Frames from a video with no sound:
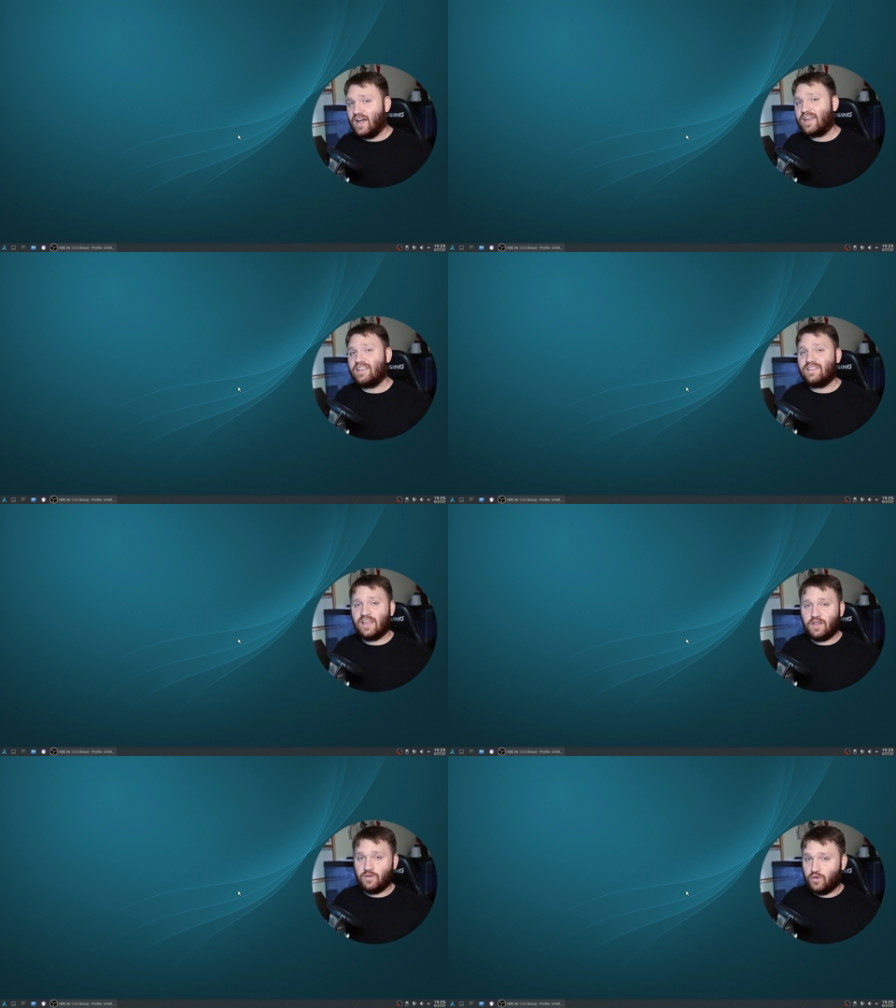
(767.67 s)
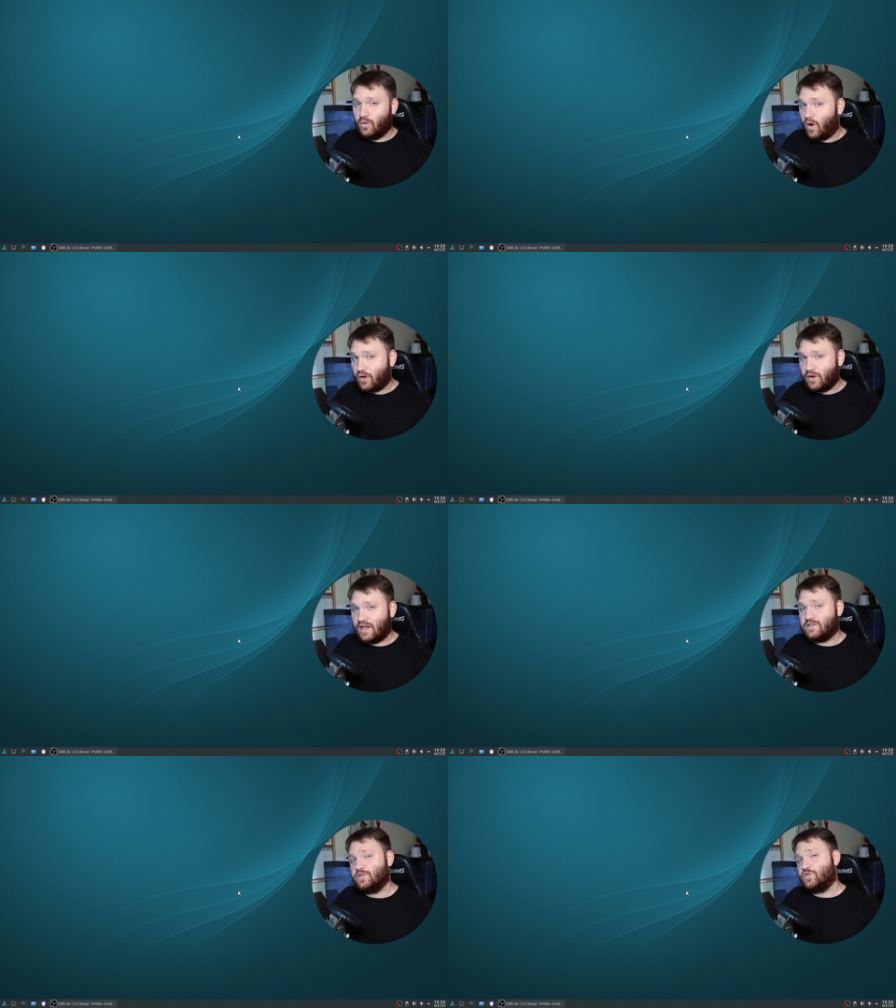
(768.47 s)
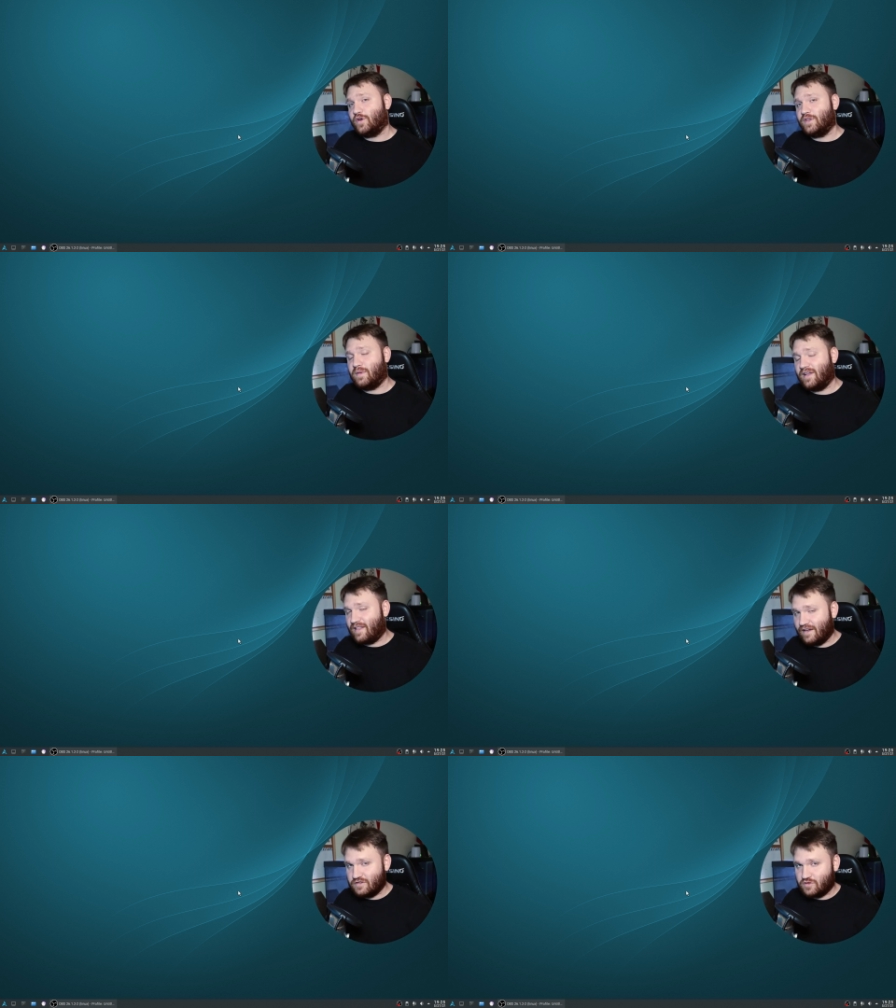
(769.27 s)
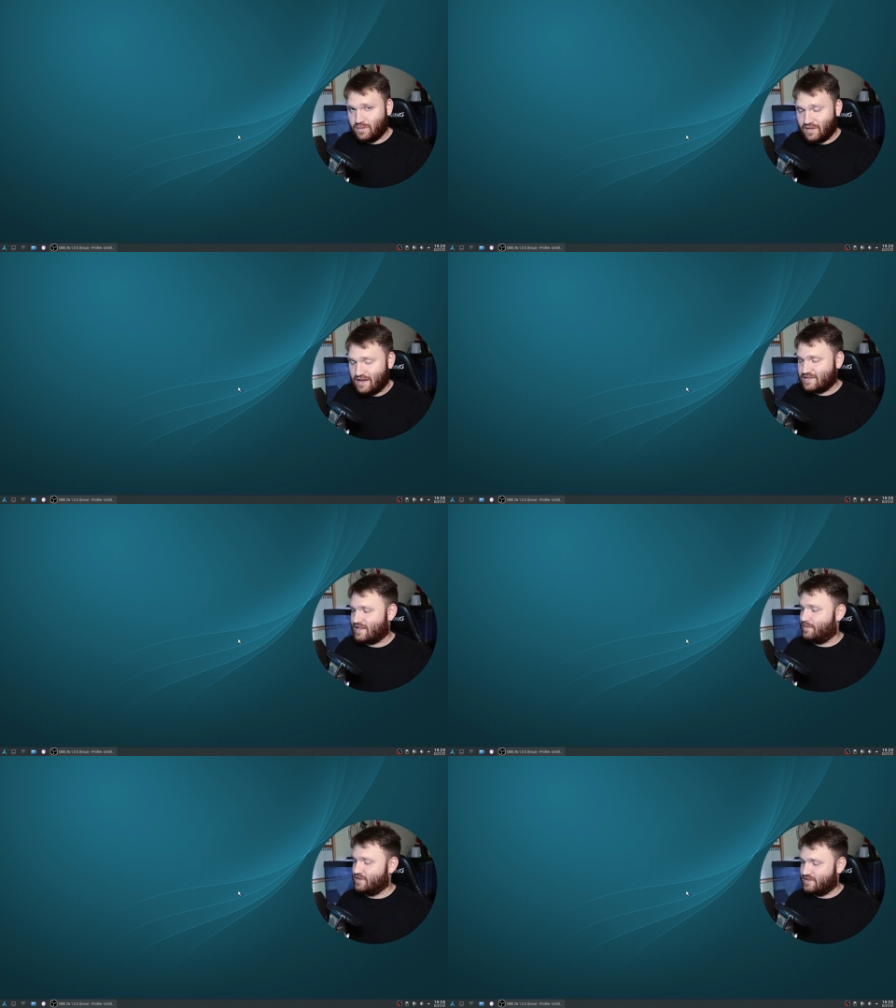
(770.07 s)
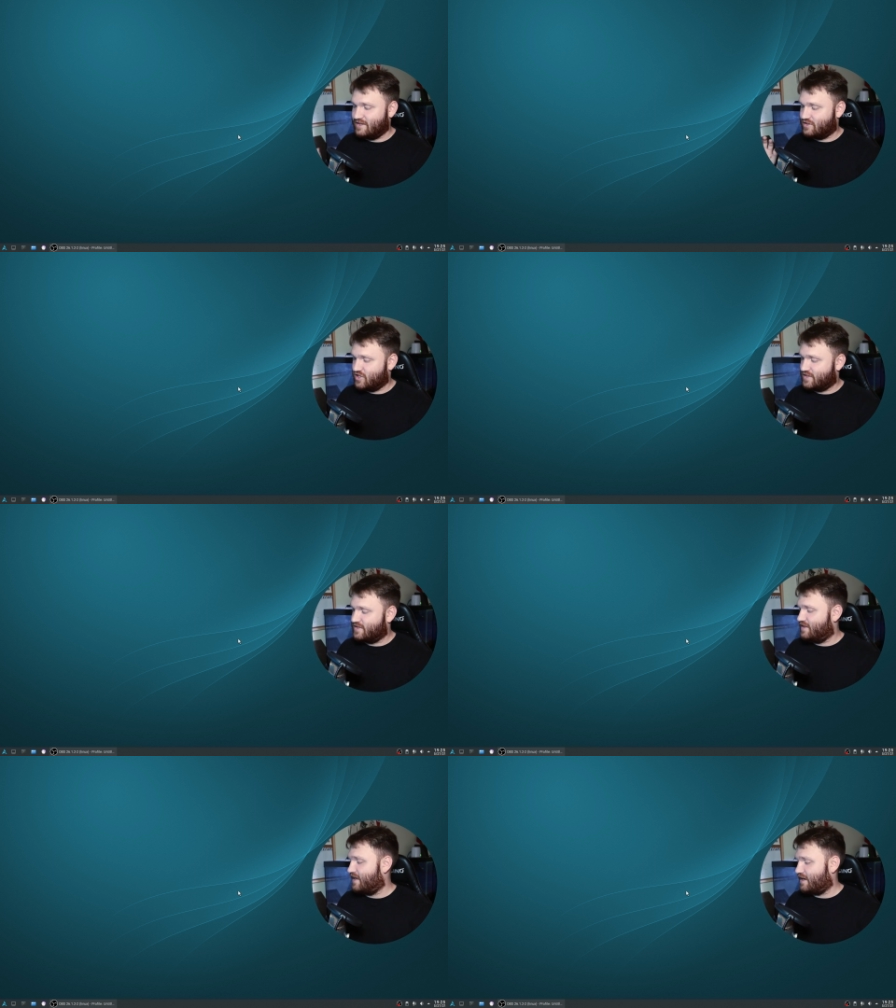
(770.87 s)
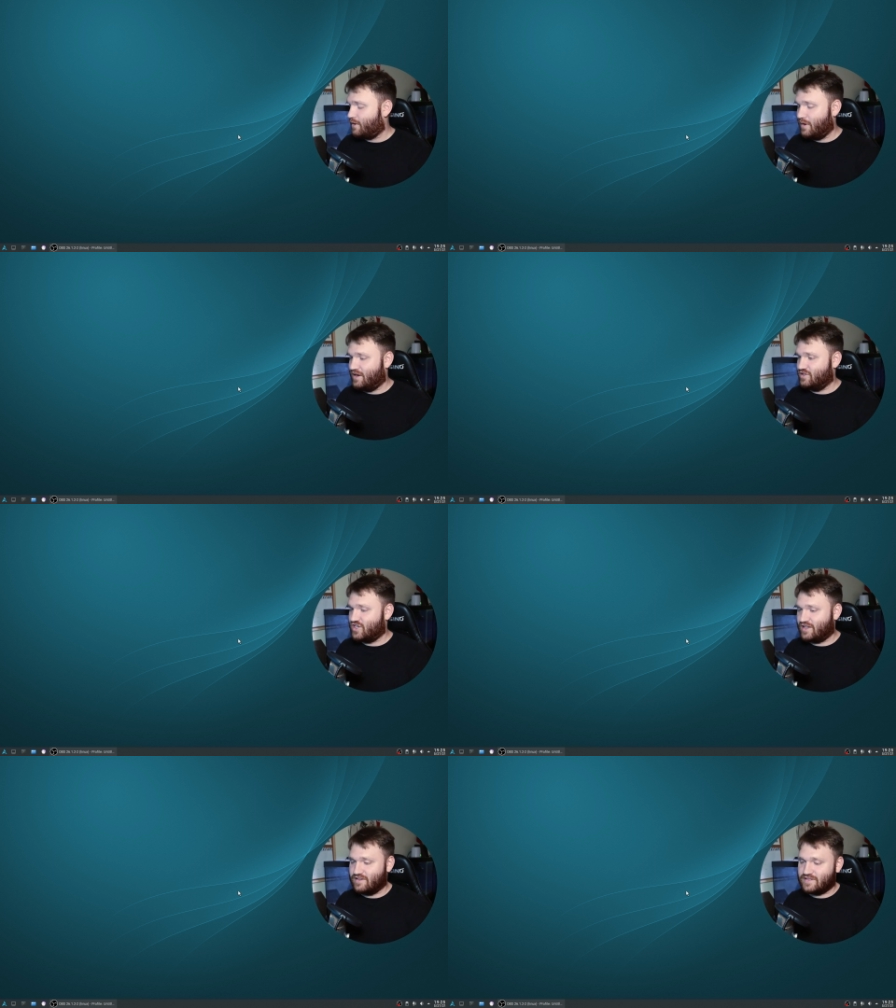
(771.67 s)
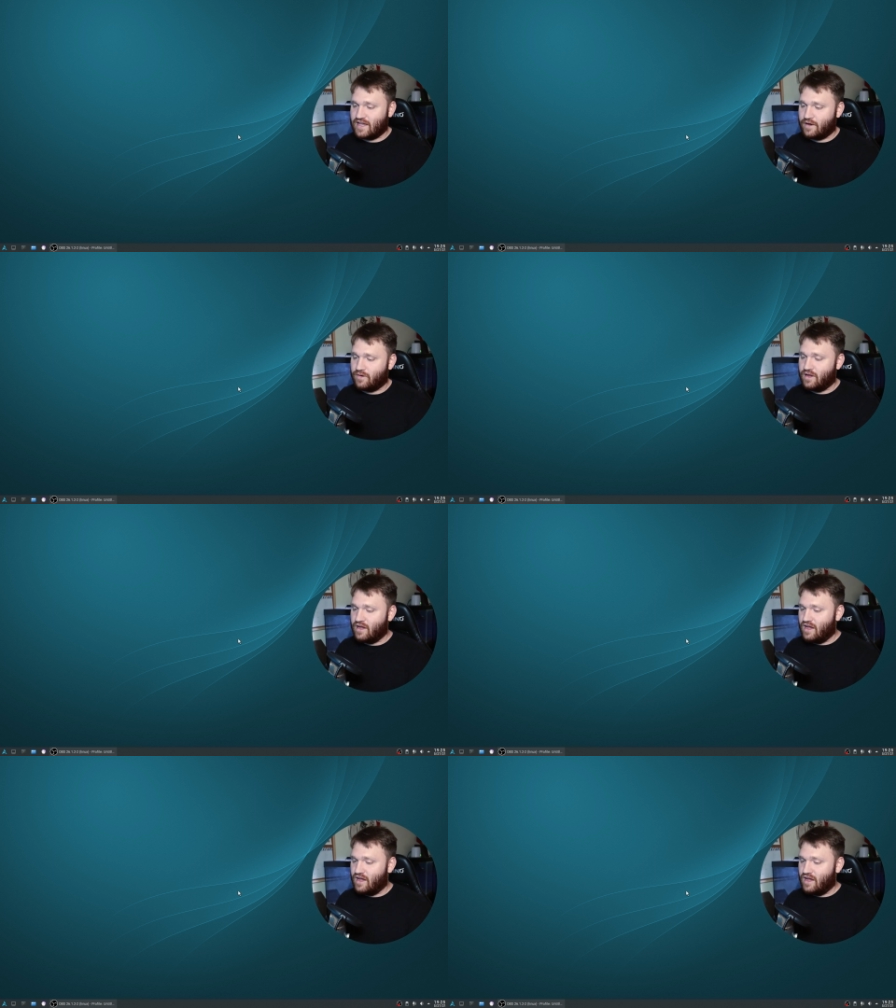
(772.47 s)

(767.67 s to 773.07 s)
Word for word: Again, thank you to all you guys who joined my live stream last time and suggested that I go ahead and check this out.